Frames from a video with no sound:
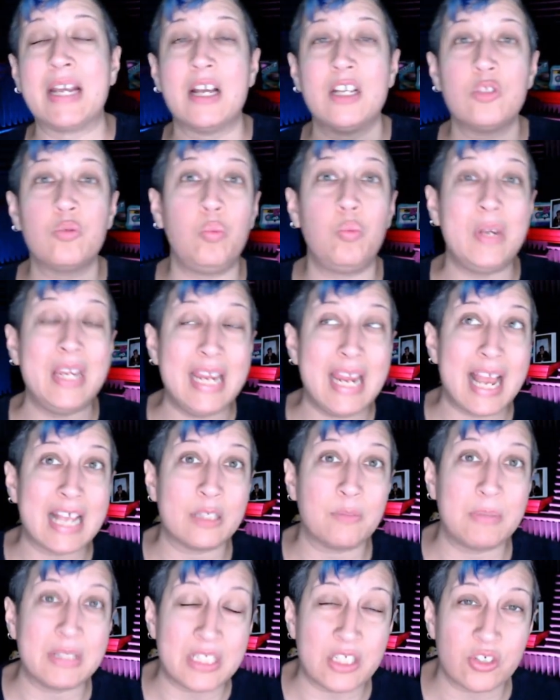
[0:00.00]
And because
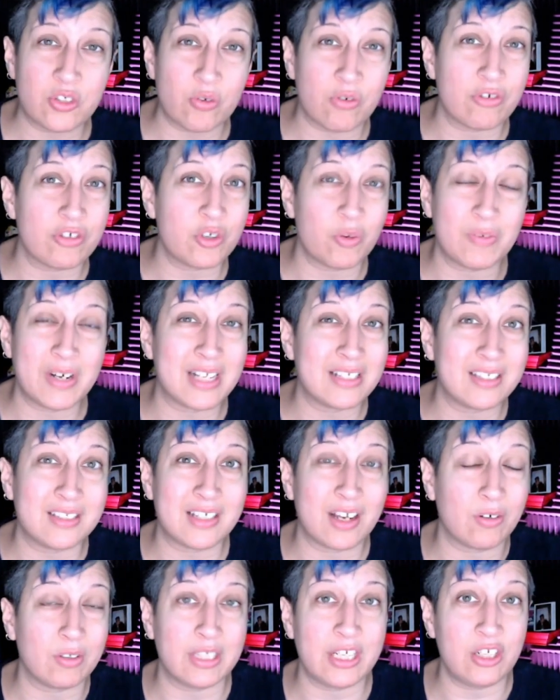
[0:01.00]
we as business owners don't
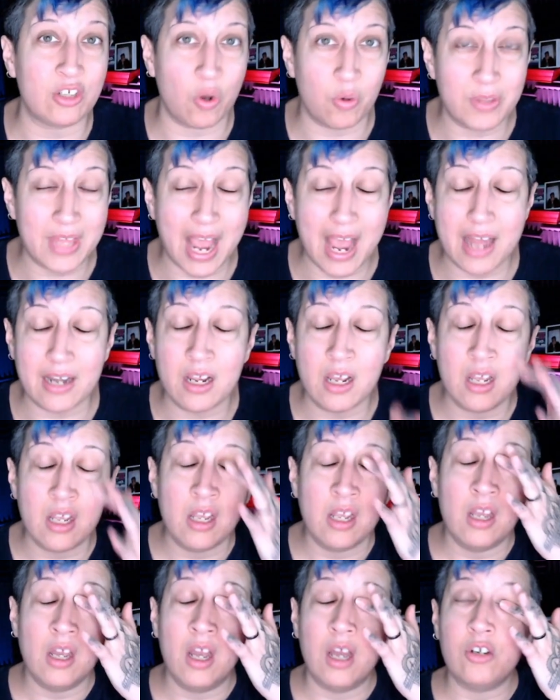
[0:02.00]
necessarily know that,
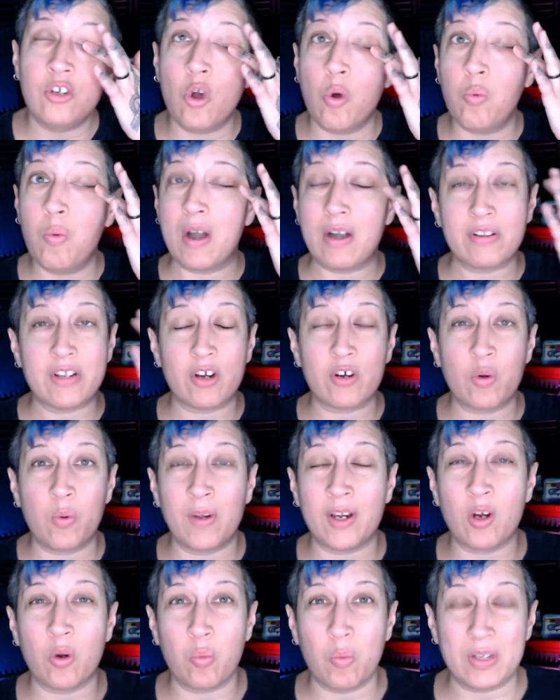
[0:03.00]
know where
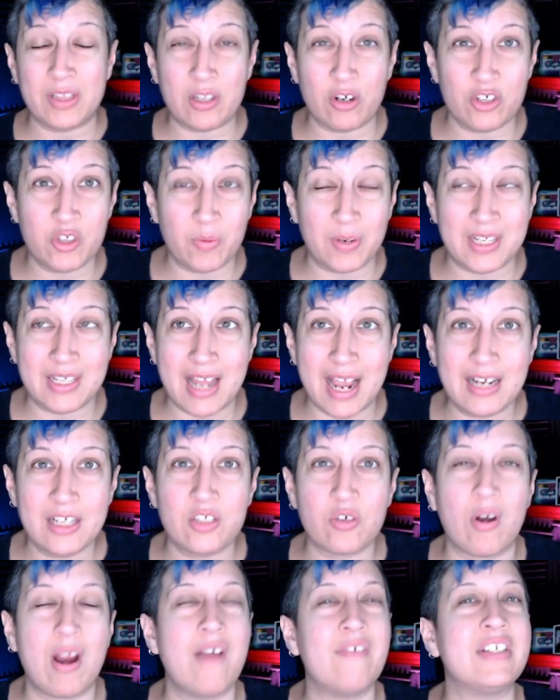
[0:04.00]
they're going or what they're doing
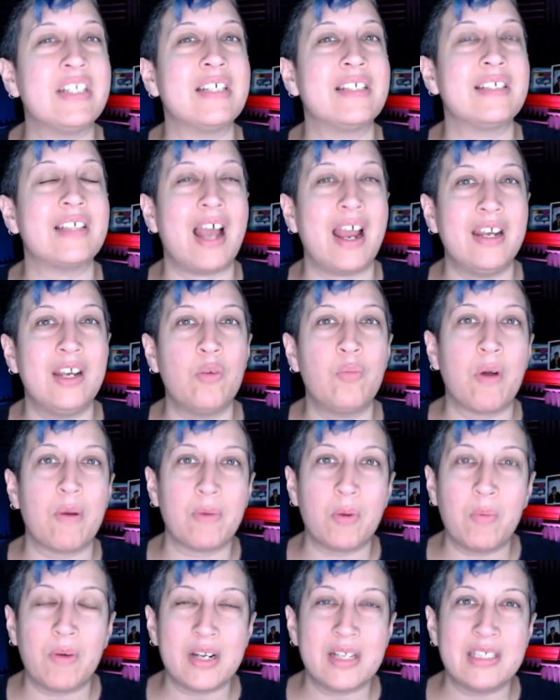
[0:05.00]
next, or haven't
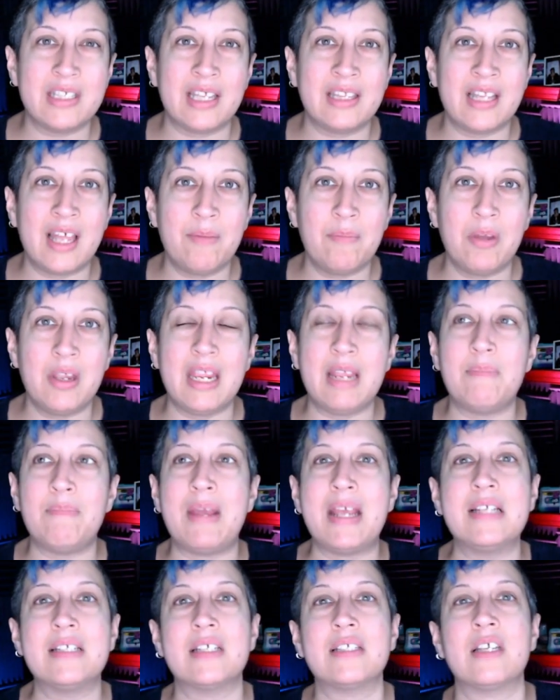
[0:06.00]
decided where we want to send them,
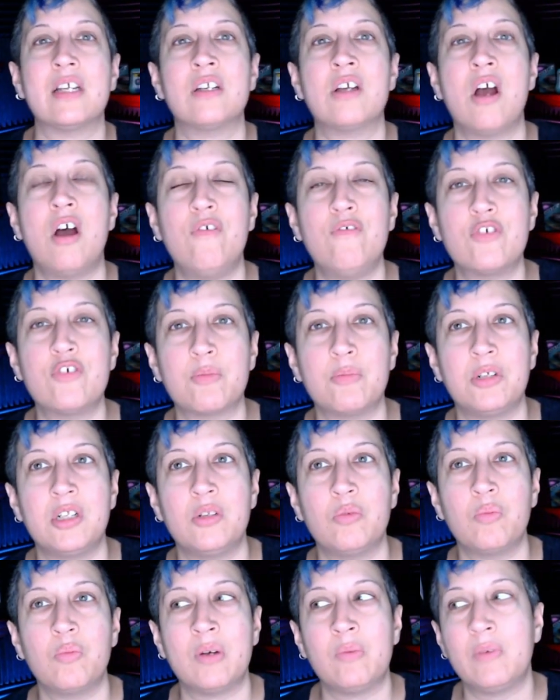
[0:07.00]
it makes us
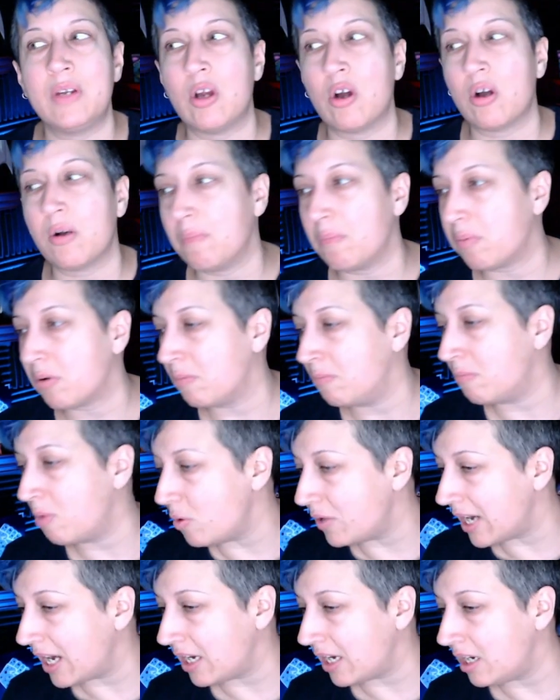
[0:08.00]
uncomfortable when we are
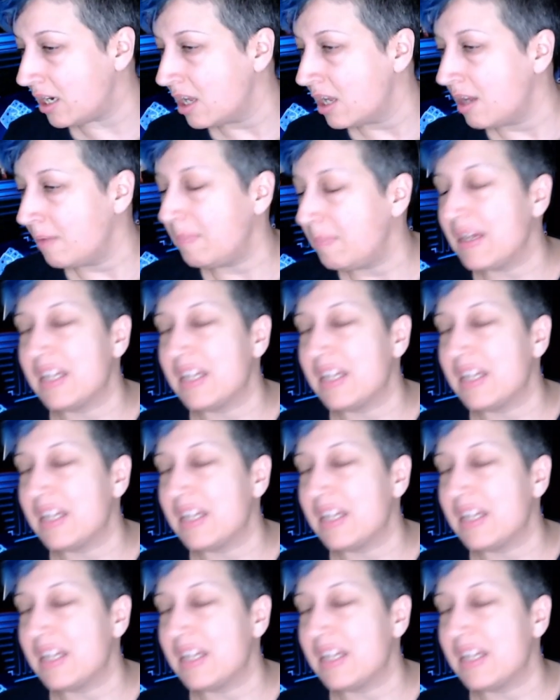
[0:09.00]
promoting,